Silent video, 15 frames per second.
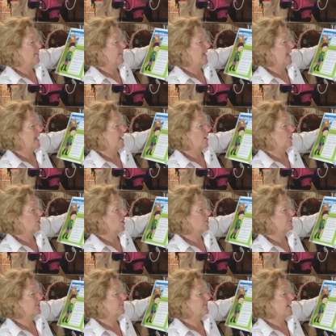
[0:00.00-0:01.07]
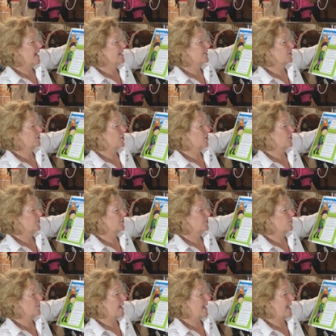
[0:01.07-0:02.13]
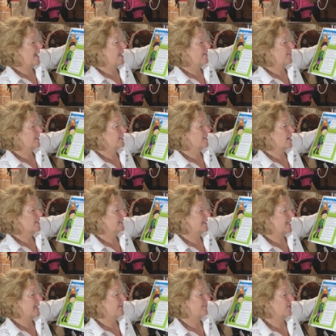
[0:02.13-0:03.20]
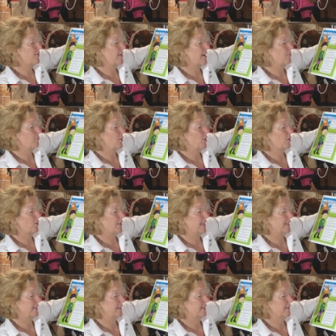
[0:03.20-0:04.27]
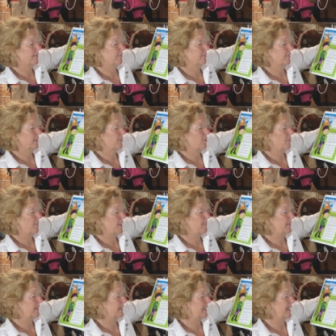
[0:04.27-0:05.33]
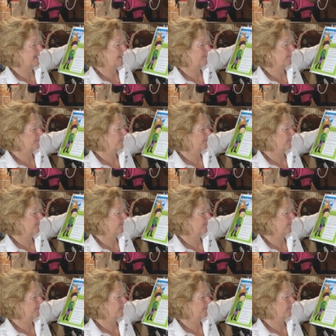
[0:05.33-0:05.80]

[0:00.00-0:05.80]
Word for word: There are lots of nice clothes to wear that are safe around ponies. That's what Pippa's saying.